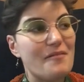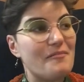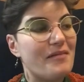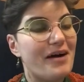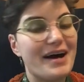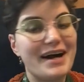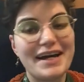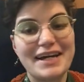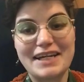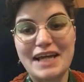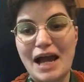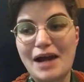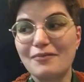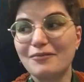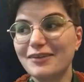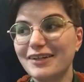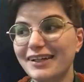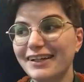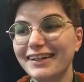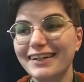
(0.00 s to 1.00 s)
my
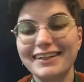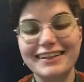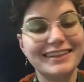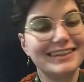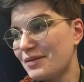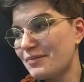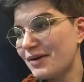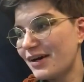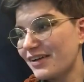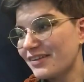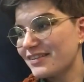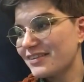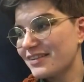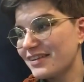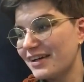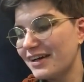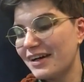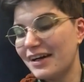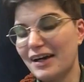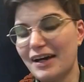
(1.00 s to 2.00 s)
camera, pretty
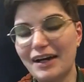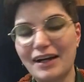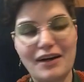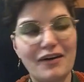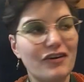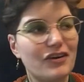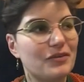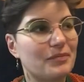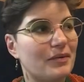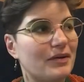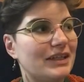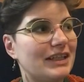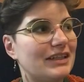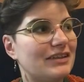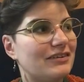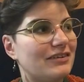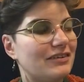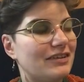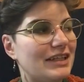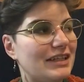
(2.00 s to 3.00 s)
much
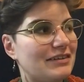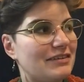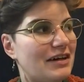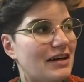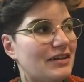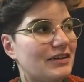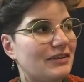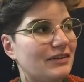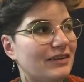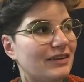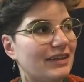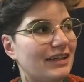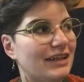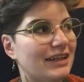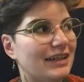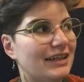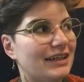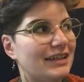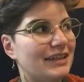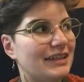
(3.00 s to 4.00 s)
corresponding to the eternal
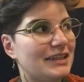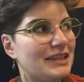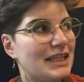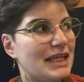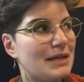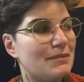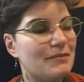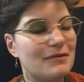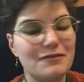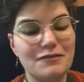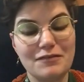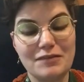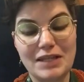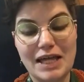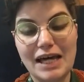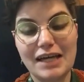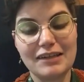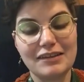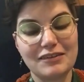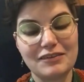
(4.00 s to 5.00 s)
theme of
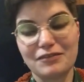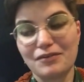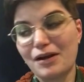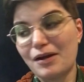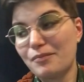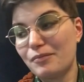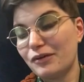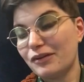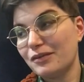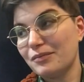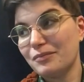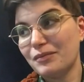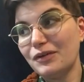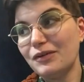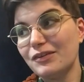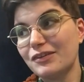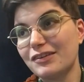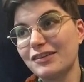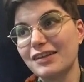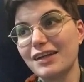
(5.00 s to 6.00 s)
death throughout Puss in
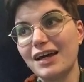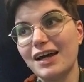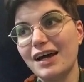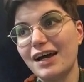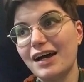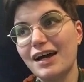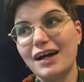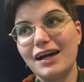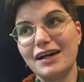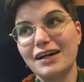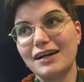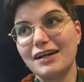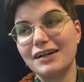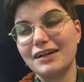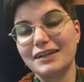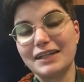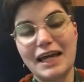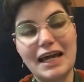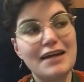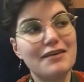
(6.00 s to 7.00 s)
Boots,
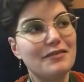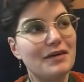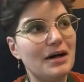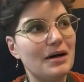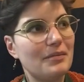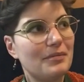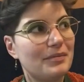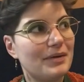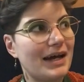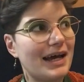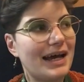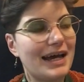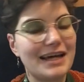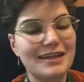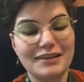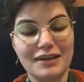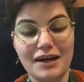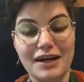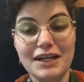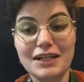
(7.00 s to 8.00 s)
gave up,
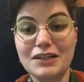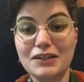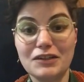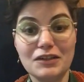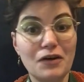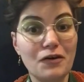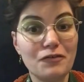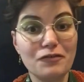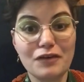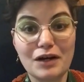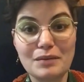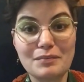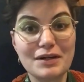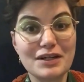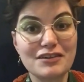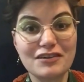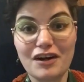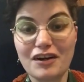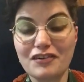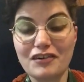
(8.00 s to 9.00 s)
and I could not find
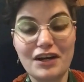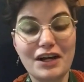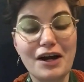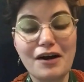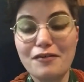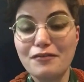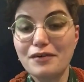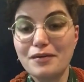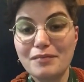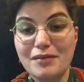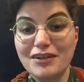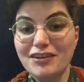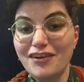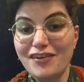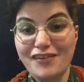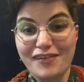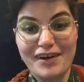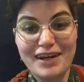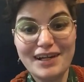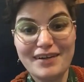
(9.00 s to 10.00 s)
my charger. I can't find my
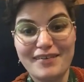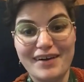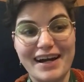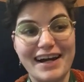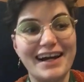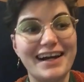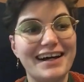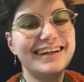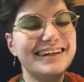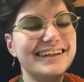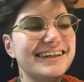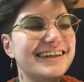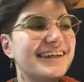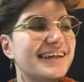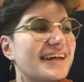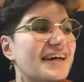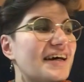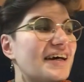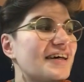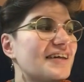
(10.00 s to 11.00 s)
charger anywhere.
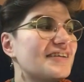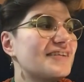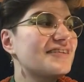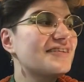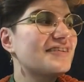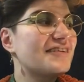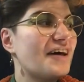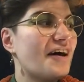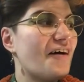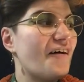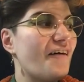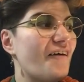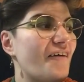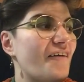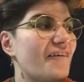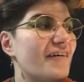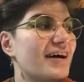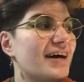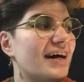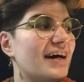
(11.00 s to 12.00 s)

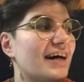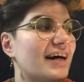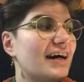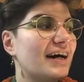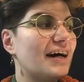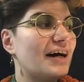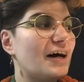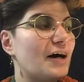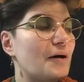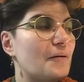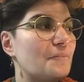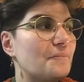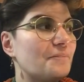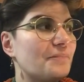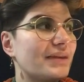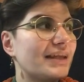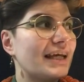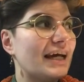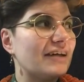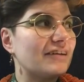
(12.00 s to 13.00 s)
So
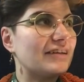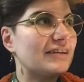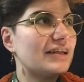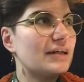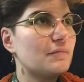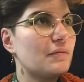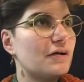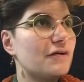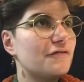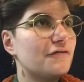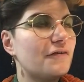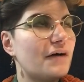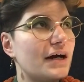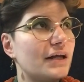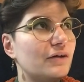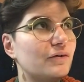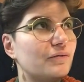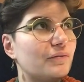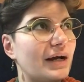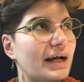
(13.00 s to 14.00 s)
yes, I think my
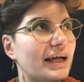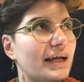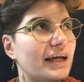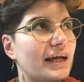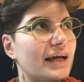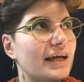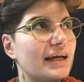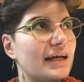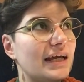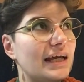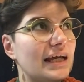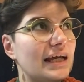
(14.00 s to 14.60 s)
final ranking